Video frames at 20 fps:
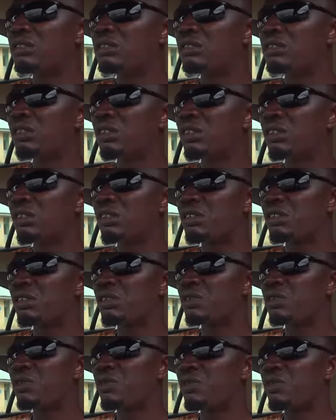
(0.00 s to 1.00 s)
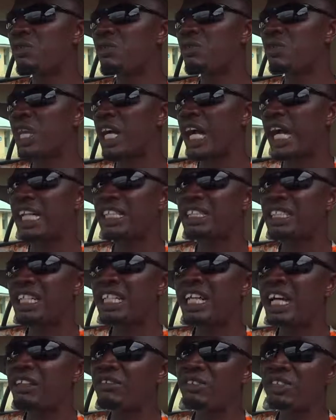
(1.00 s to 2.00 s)
So like I
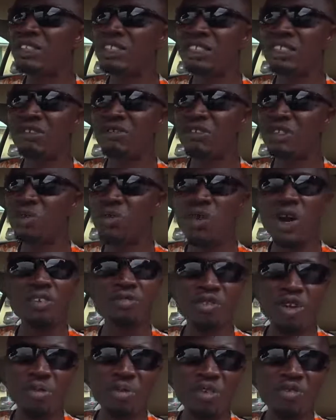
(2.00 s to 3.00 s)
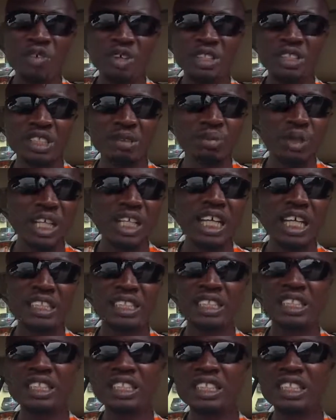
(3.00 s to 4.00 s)
said, at least if it worked for me for more than
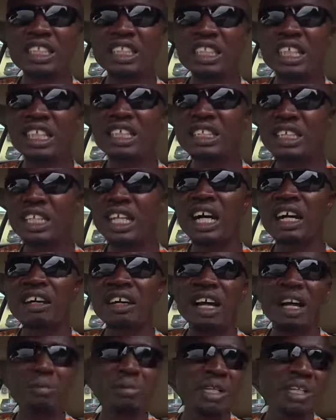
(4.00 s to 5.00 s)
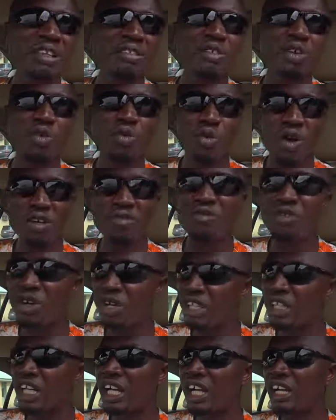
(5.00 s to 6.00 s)
60 days now, I believe it worked for
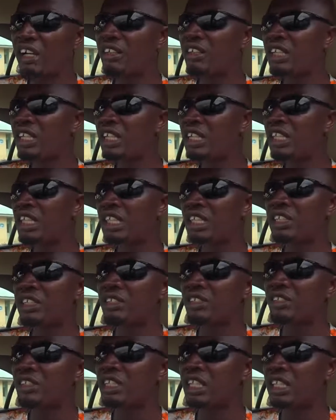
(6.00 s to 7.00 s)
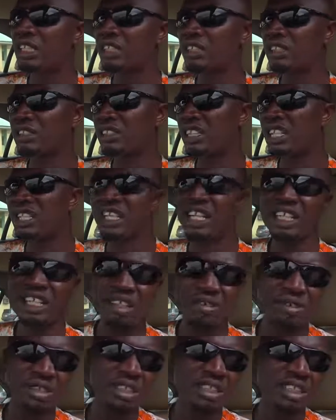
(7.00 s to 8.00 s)
other users. Let them
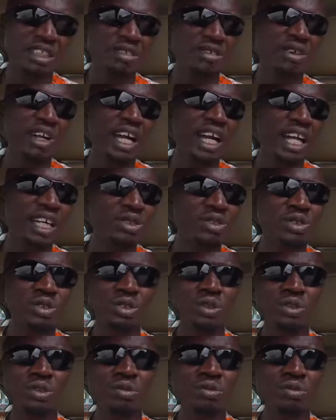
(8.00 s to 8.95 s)
give it a trial too.